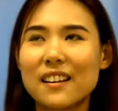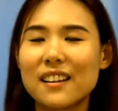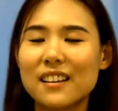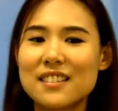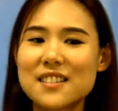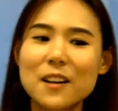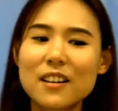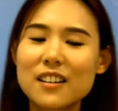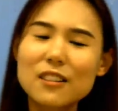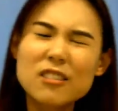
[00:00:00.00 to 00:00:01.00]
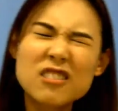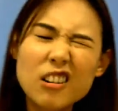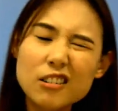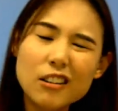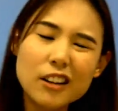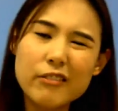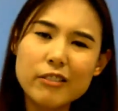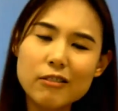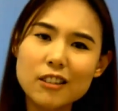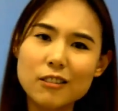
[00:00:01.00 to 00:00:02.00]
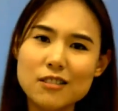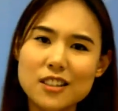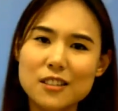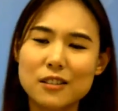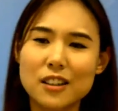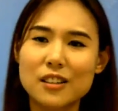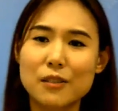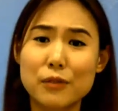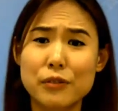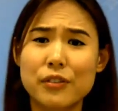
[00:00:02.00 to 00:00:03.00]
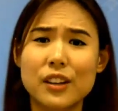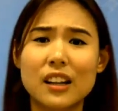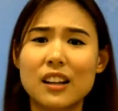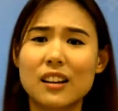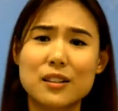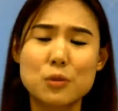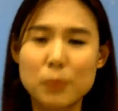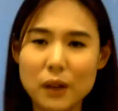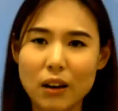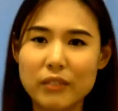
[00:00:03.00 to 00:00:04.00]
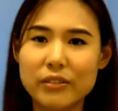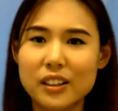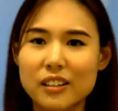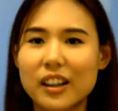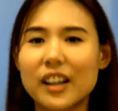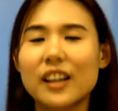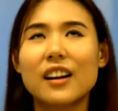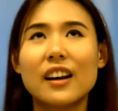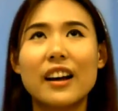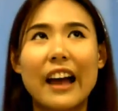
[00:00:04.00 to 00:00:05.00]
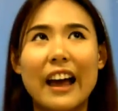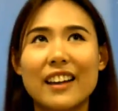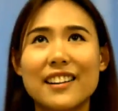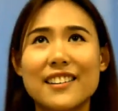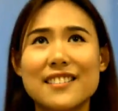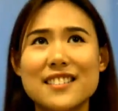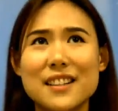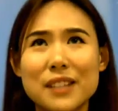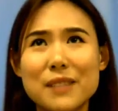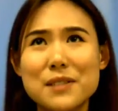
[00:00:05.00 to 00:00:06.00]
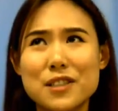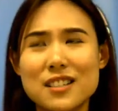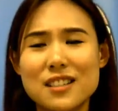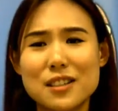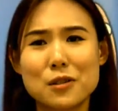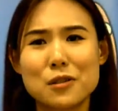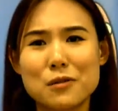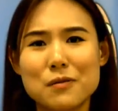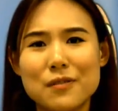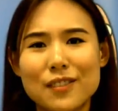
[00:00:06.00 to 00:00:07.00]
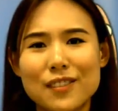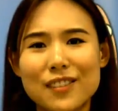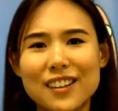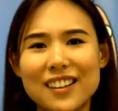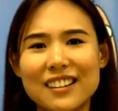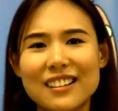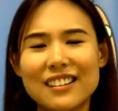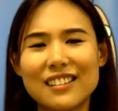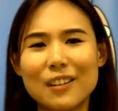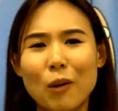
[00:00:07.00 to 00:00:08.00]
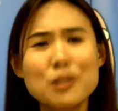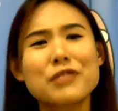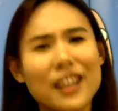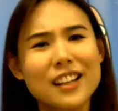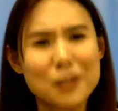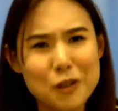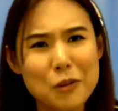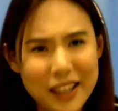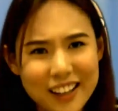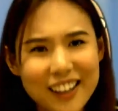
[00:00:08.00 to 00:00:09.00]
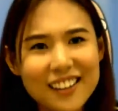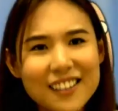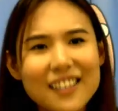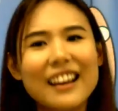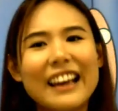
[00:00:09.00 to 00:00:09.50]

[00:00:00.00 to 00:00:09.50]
it's not everyone goes into the interview feeling like super confident, right? And sometimes you just need to almost fake it till you make it.